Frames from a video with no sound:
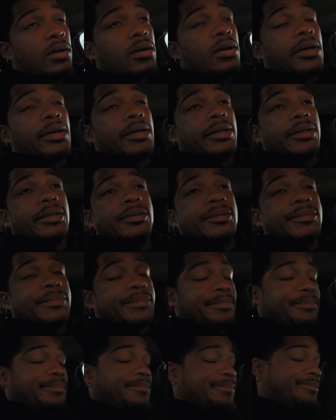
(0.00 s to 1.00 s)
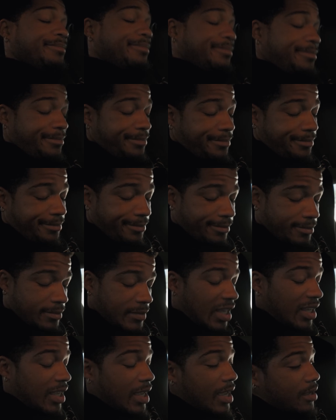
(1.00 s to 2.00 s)
I
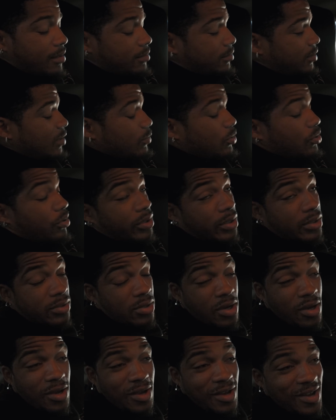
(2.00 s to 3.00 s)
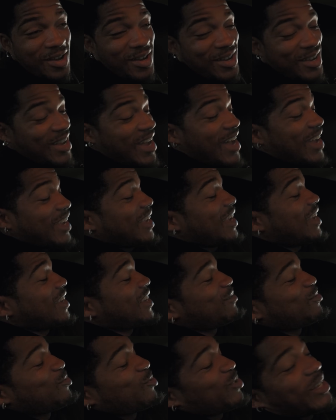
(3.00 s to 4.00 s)
can't keep doing this, dog. I can't
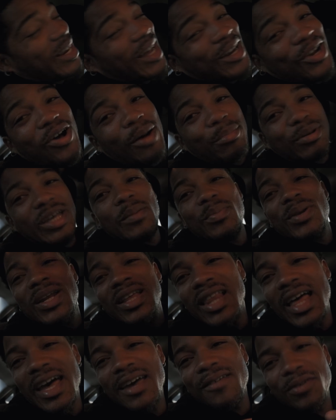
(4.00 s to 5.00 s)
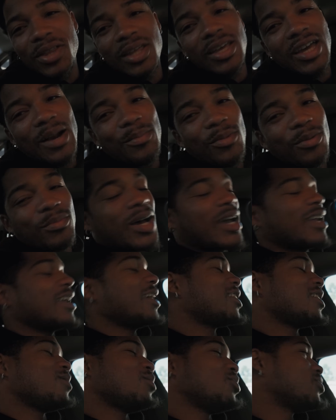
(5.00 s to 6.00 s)
keep doing. And I know I'm keeping it light for the camera, but I
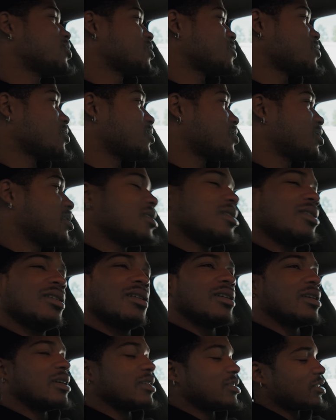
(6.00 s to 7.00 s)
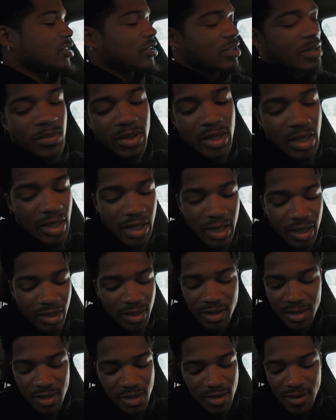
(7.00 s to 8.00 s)
can't keep doing this, bro. This is just something that
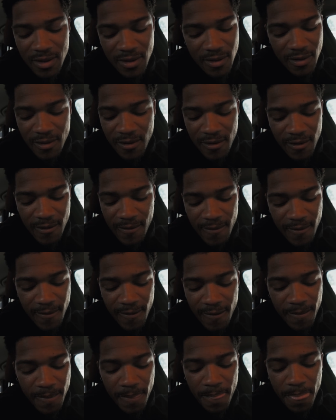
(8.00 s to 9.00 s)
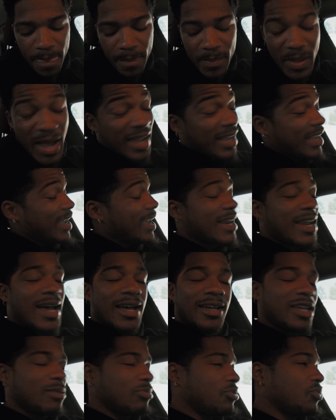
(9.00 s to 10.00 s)
like I
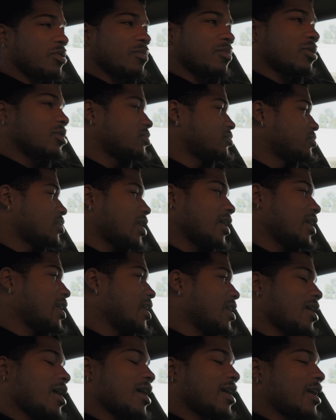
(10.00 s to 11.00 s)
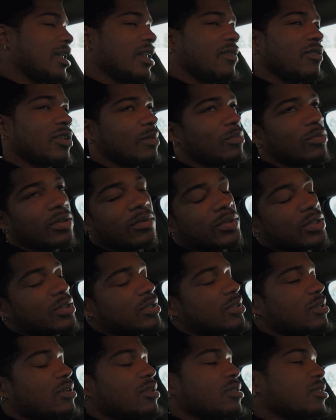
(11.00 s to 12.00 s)
cannot keep doing, bro. I can't. I can't even keep dealing with this
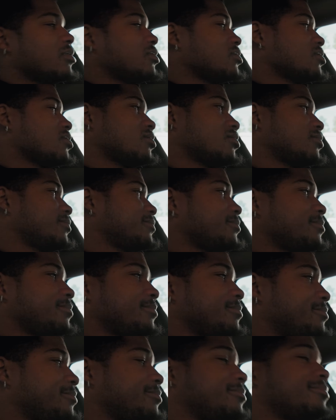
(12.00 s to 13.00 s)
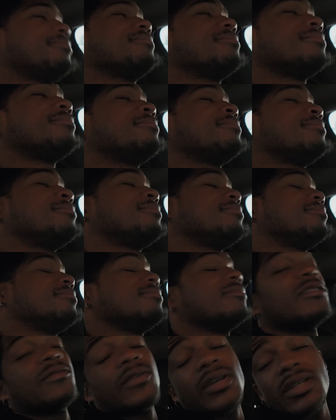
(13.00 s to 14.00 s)
shit, dog. So
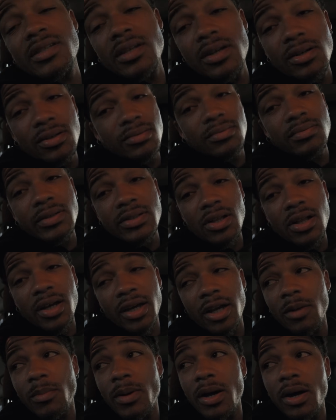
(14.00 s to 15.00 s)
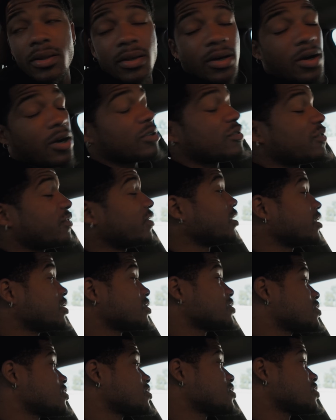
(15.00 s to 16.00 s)
it's fixed though. That's all I care about. The car's
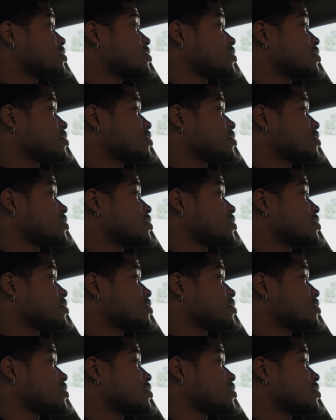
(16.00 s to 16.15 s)
fixed.